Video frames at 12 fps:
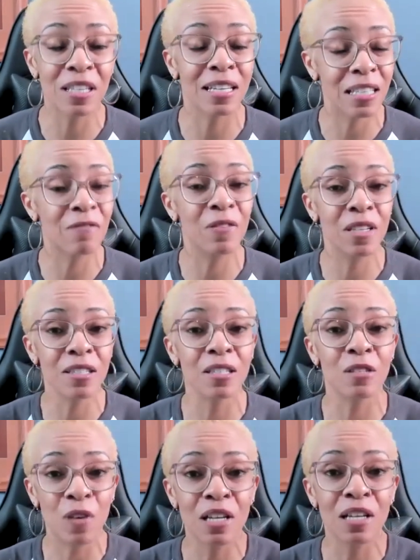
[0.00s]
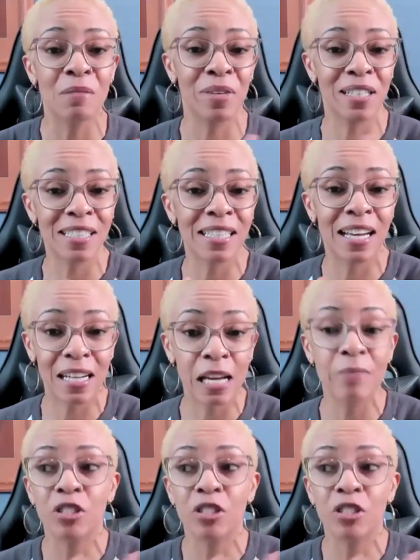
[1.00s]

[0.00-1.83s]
I say fitness is fun, but it's not a game.